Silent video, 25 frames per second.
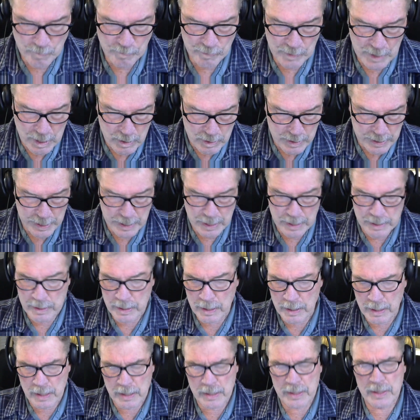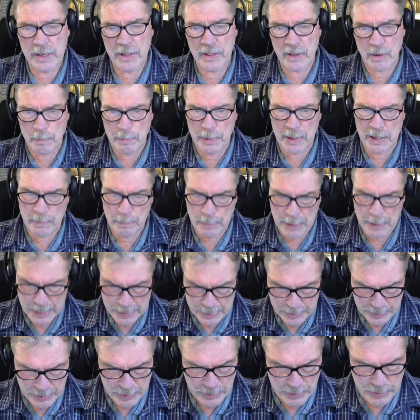Okay, another bit of
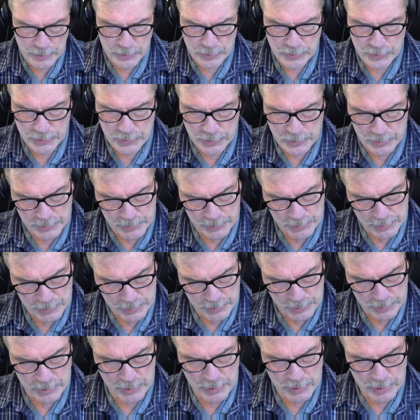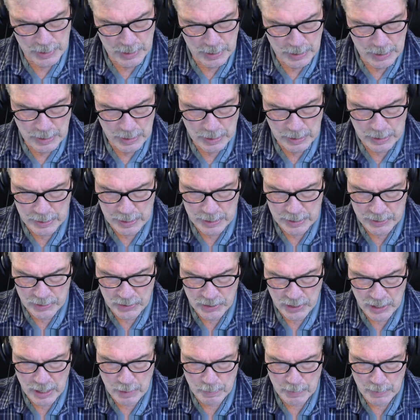bad news on that
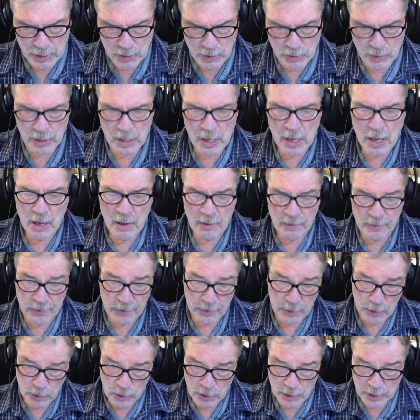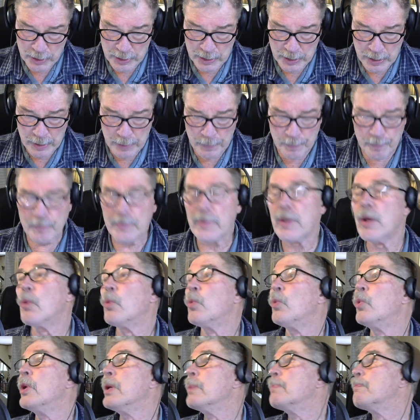same note. Florida
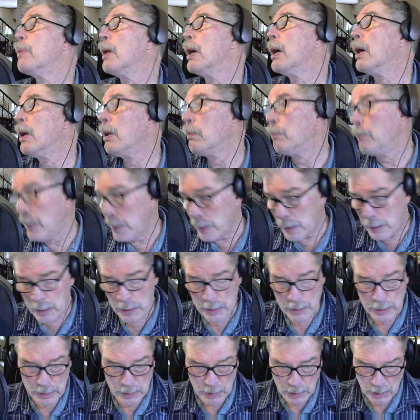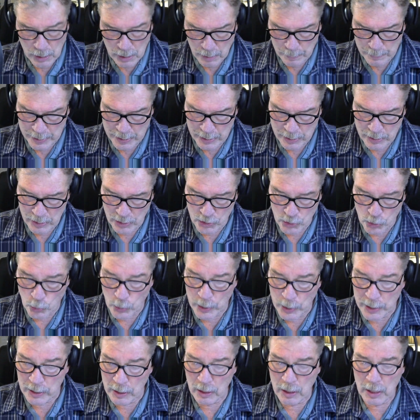Republican lawmakers
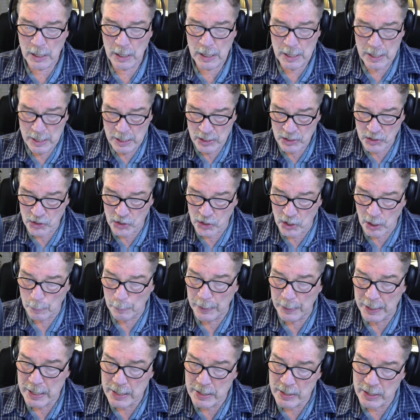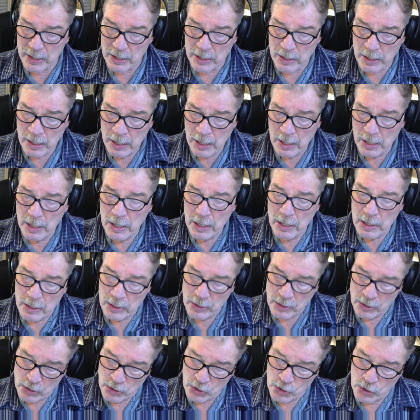will subpoena
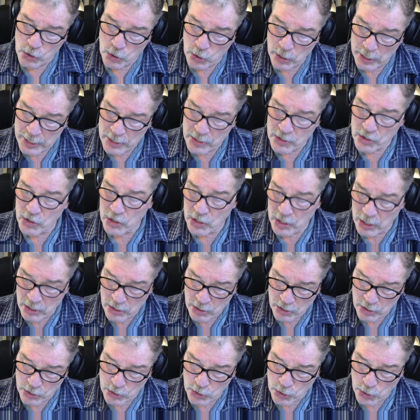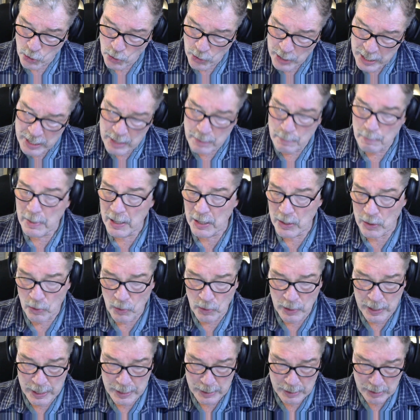transgender treatment
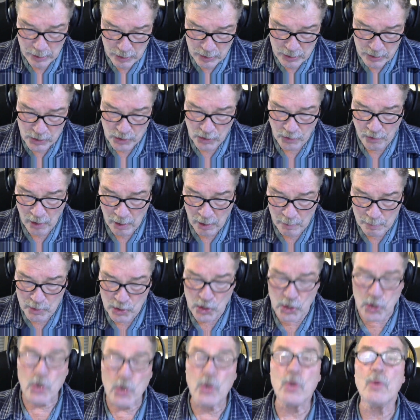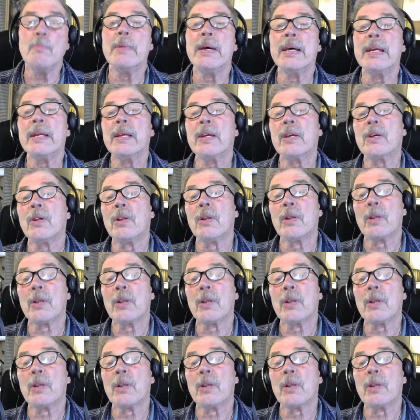records from two medical